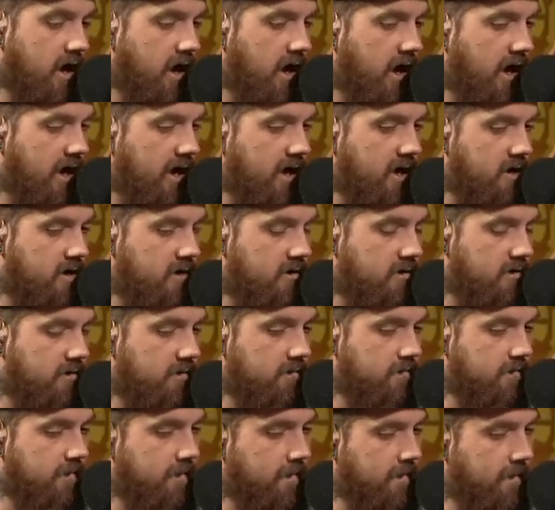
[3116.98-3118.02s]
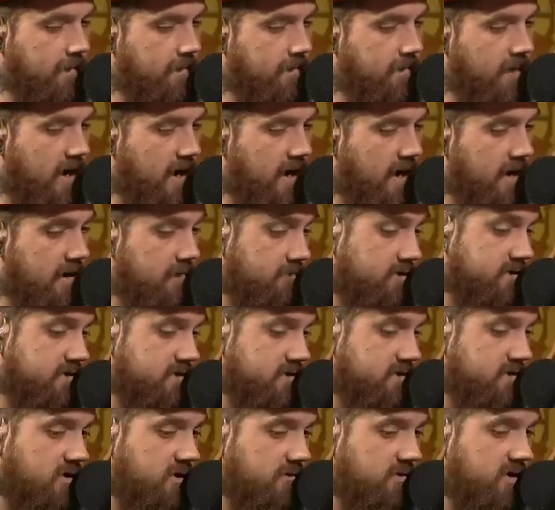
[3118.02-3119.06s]
I I'm
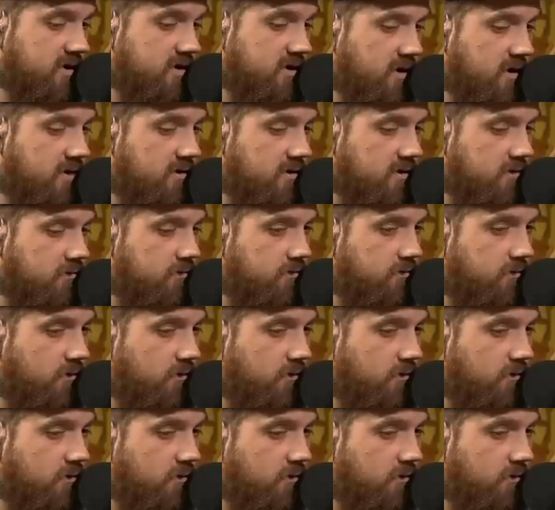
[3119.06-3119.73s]
concerned about the other